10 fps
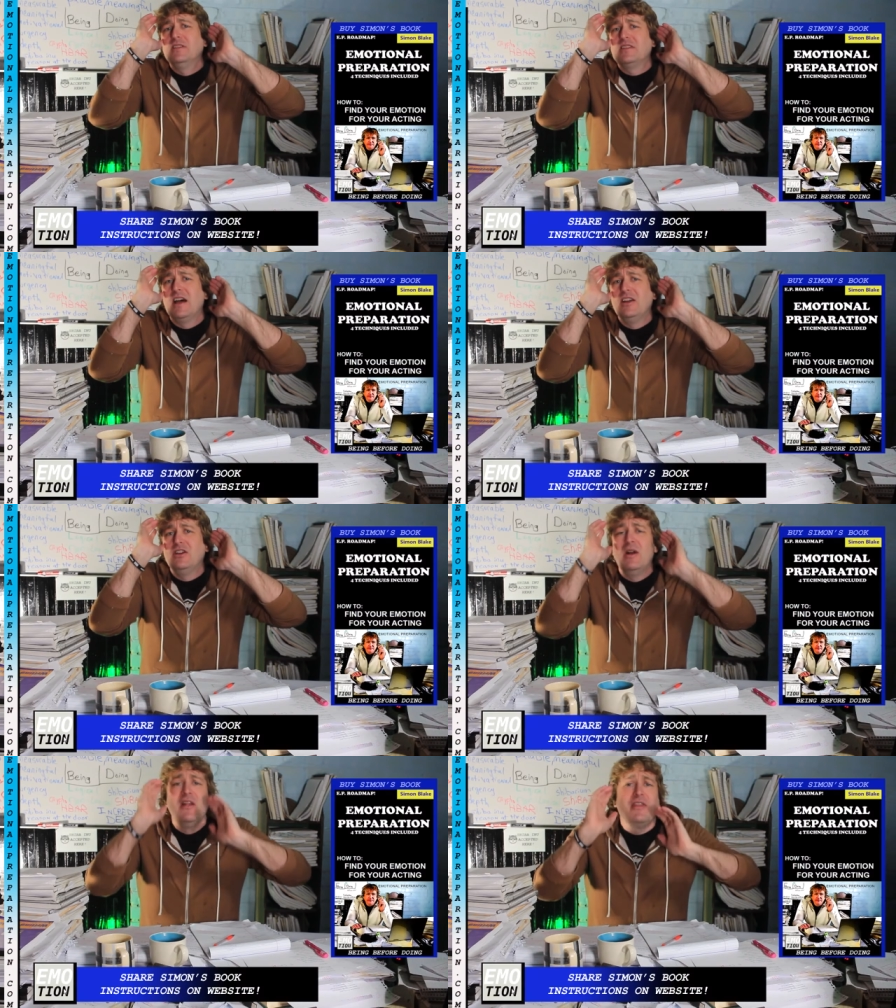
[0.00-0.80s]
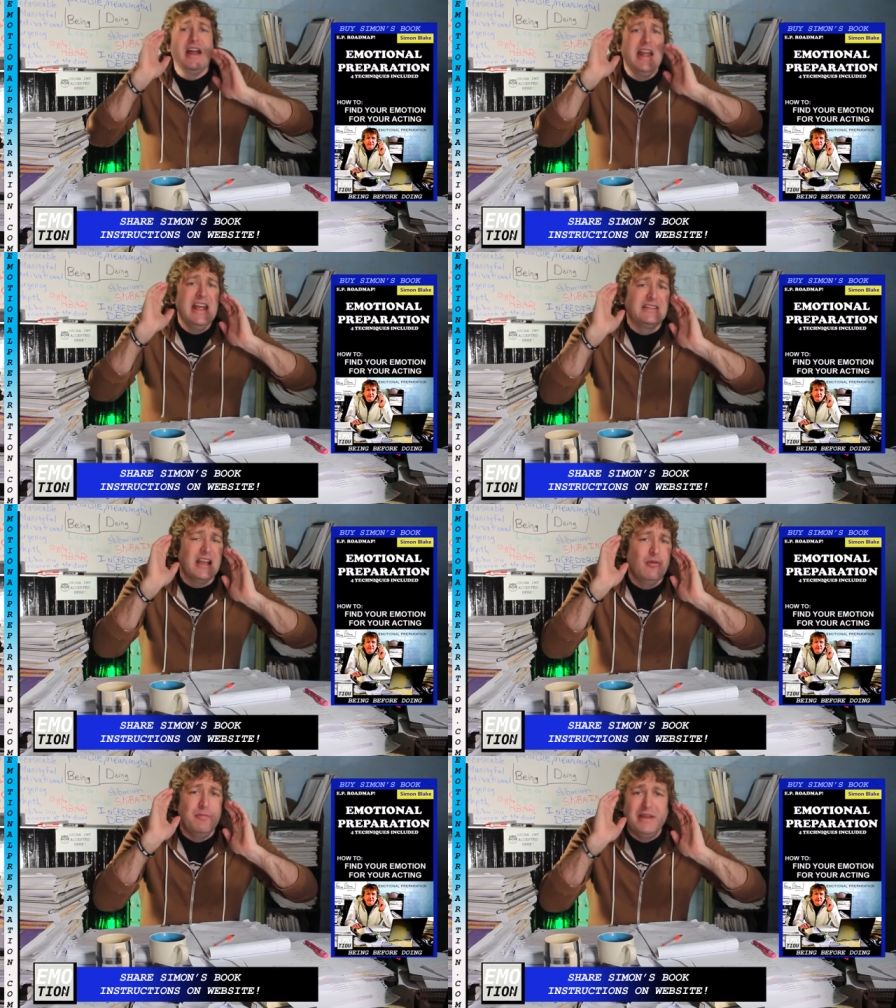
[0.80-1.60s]
to tell you that
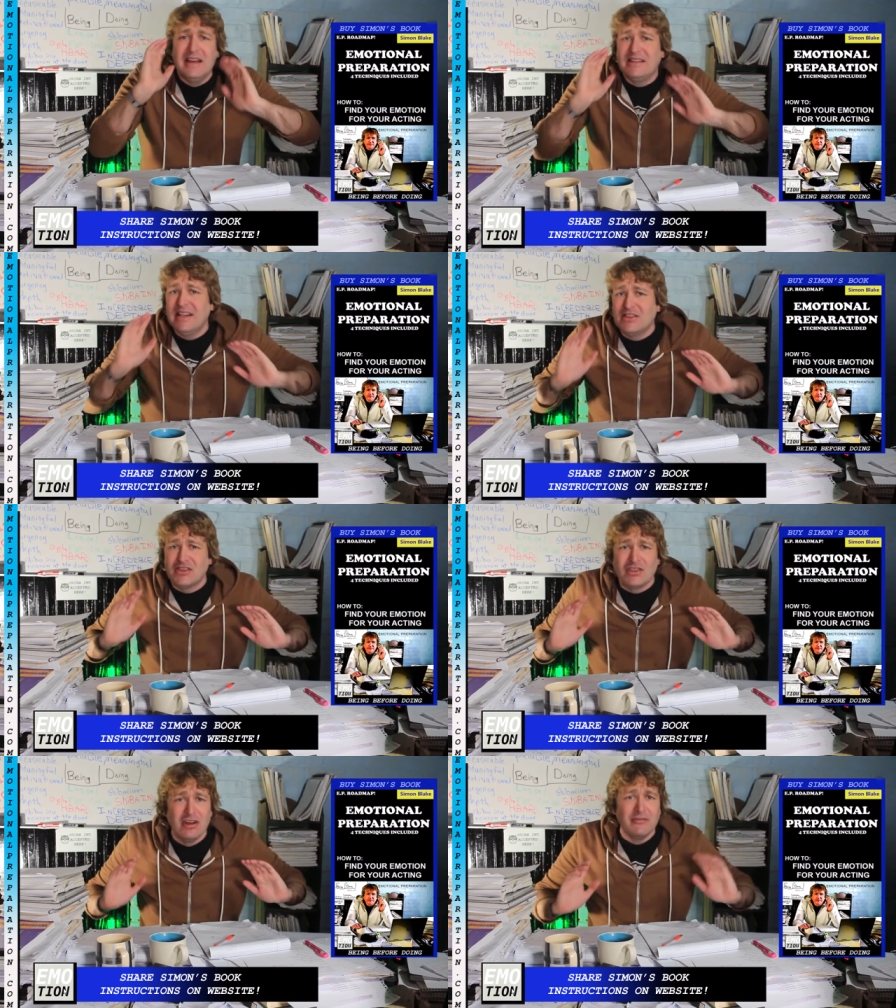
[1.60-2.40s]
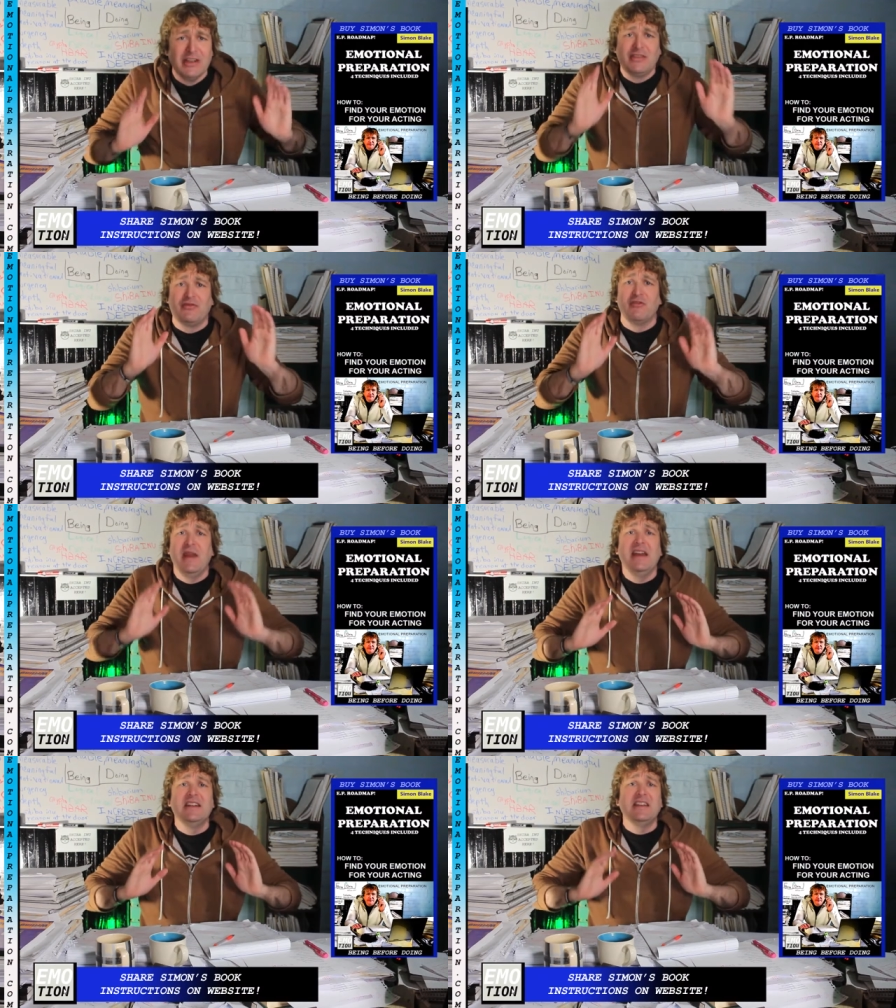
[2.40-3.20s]
it would be a disservice for
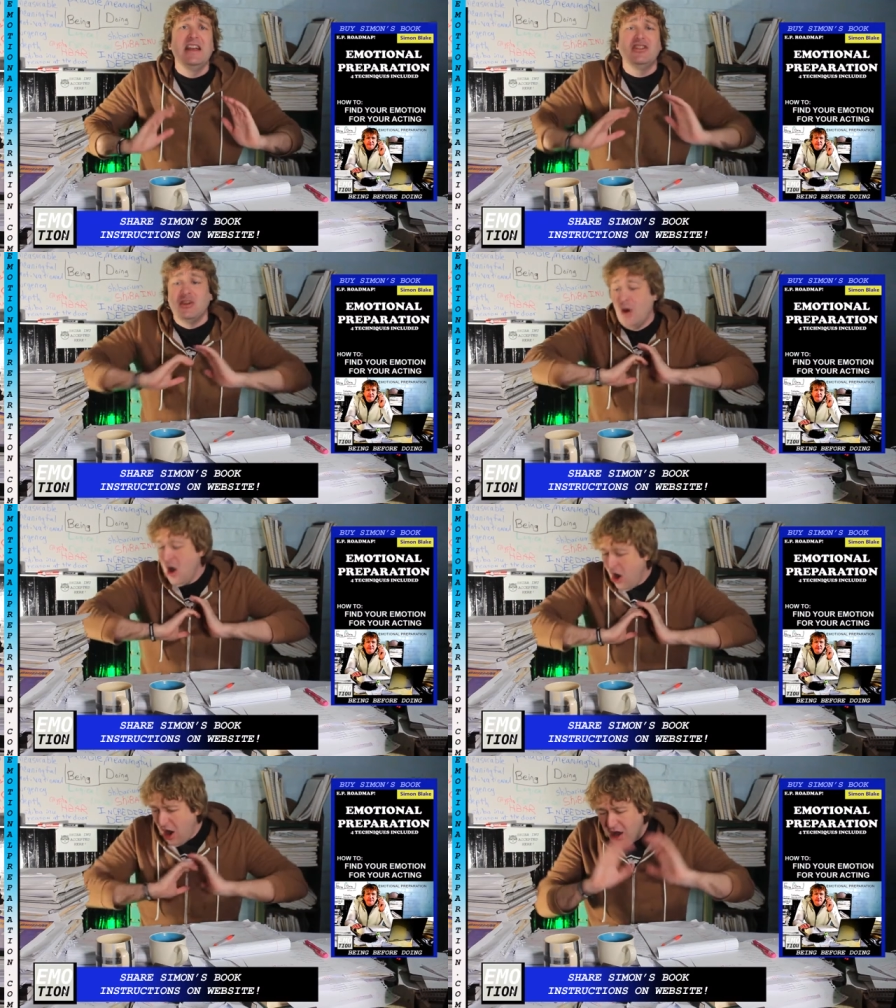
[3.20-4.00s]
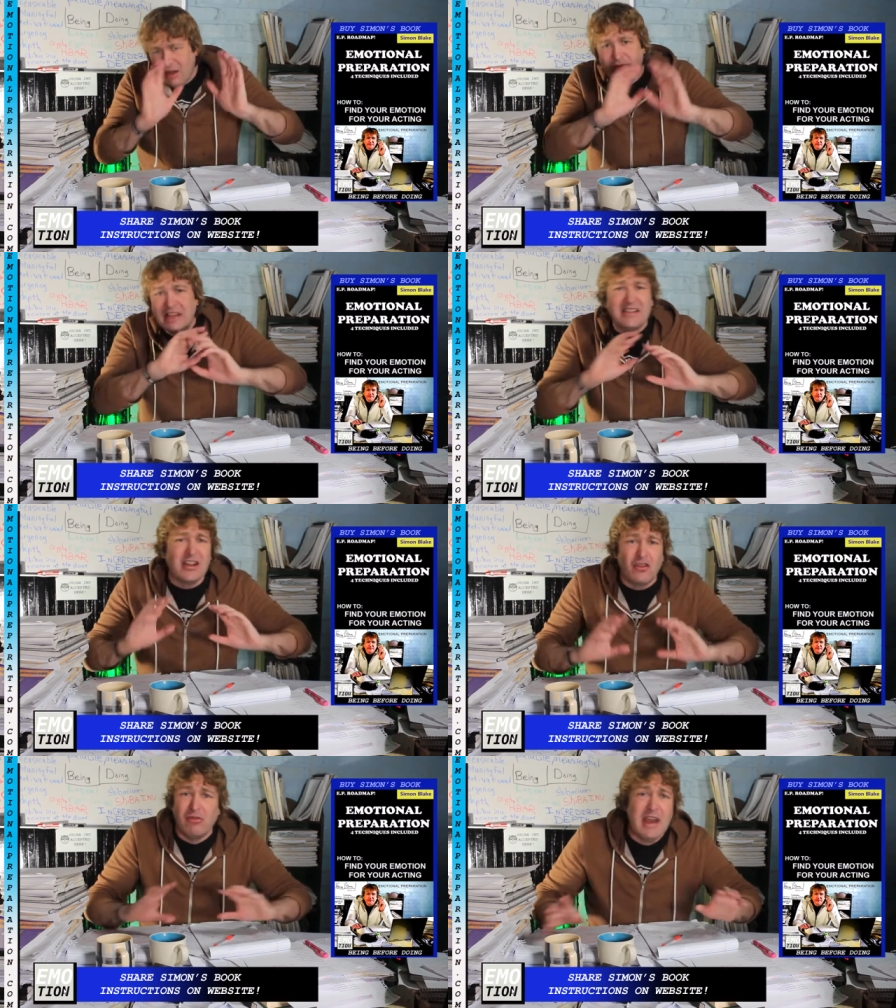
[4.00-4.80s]
me to teach you all of these
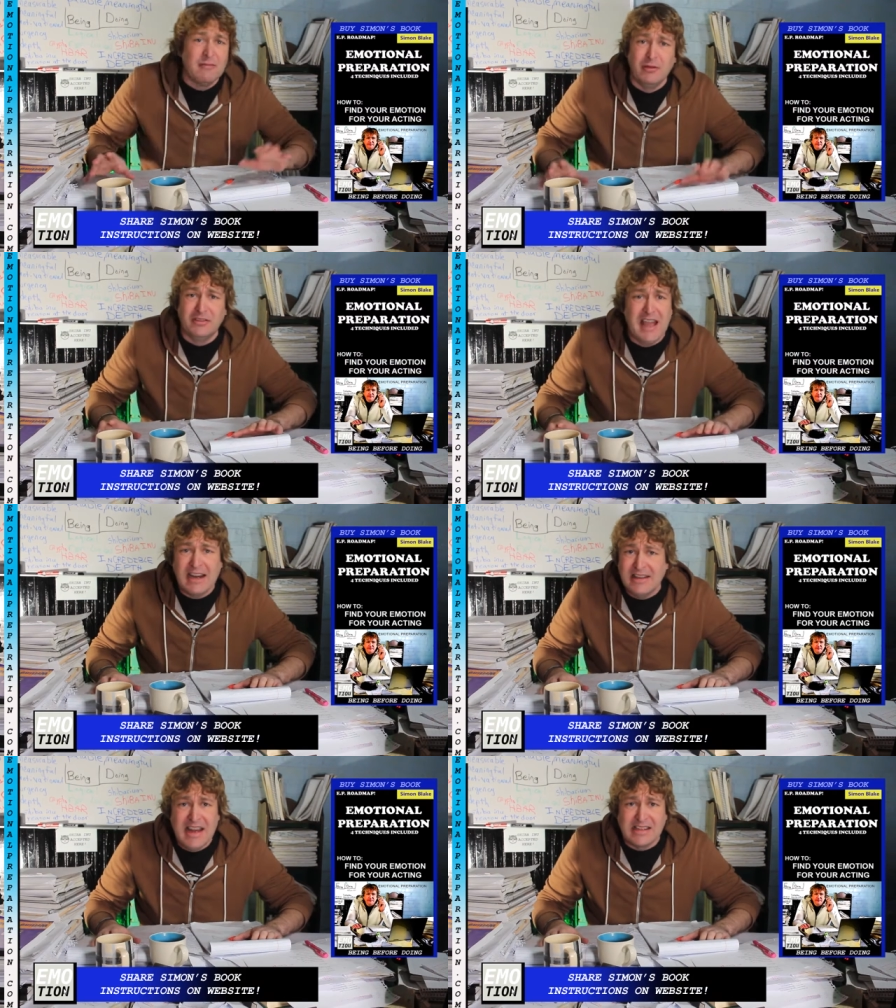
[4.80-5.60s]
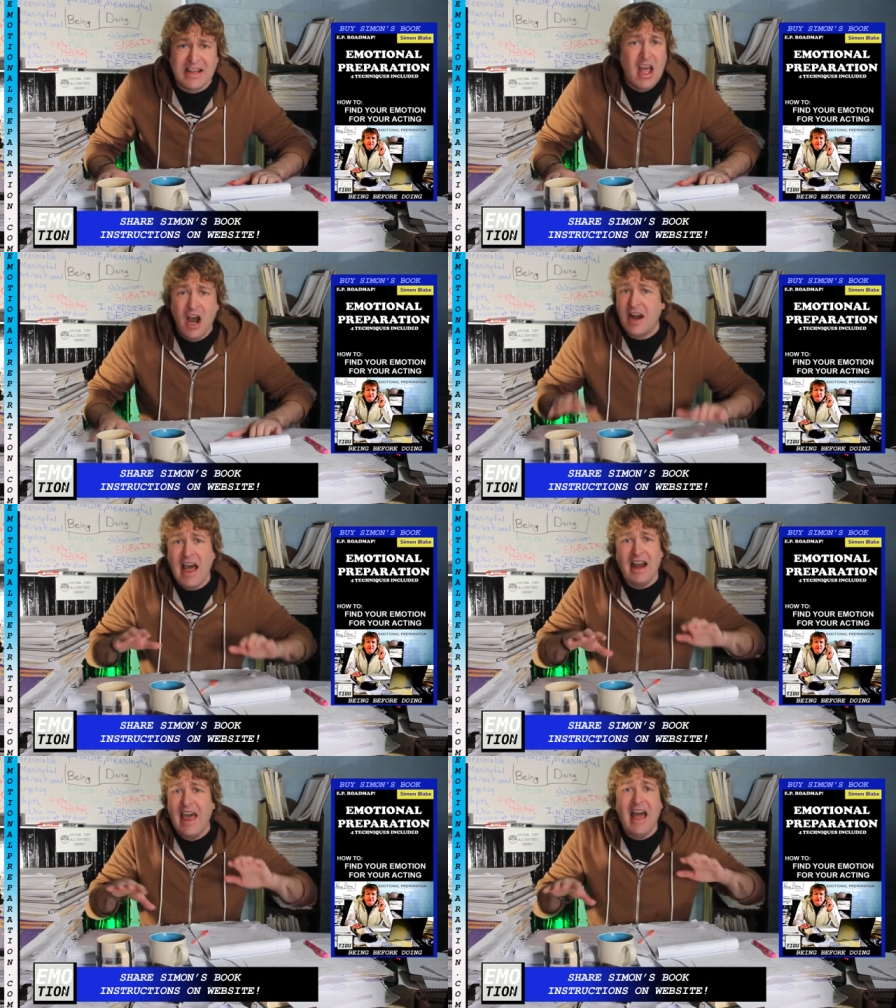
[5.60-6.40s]
incredible techniques on
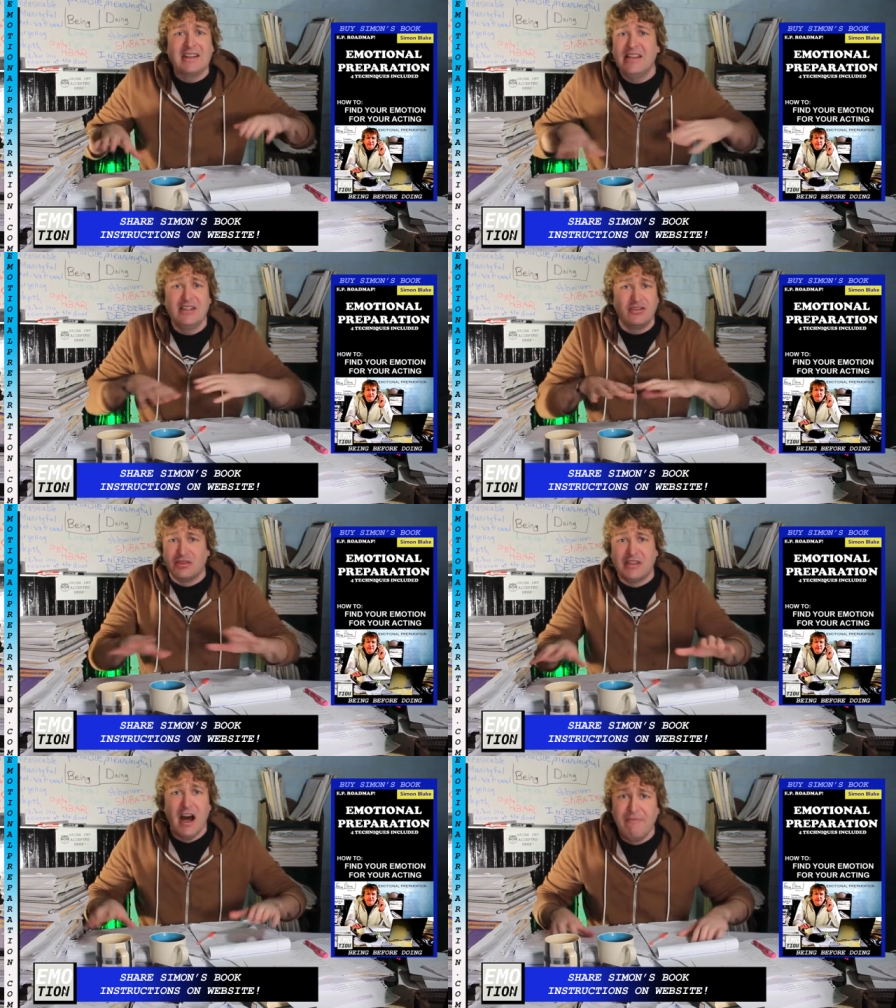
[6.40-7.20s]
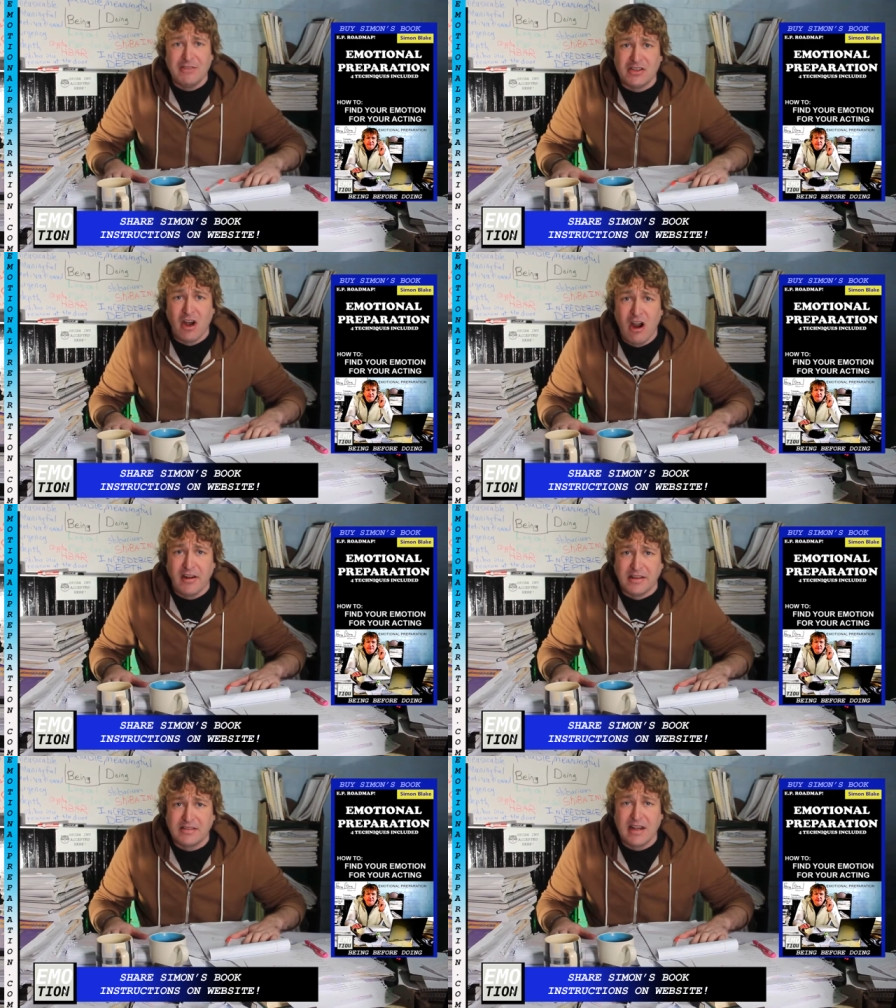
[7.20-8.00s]
how to access yourself as an
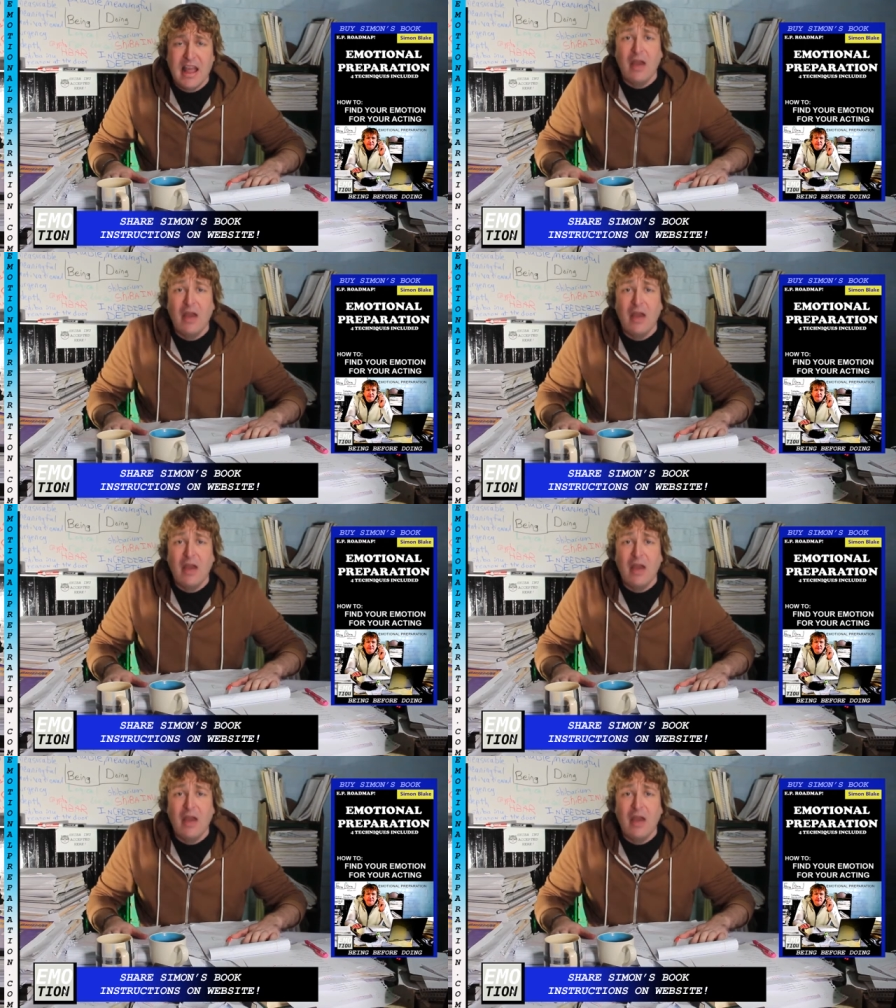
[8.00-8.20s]
artist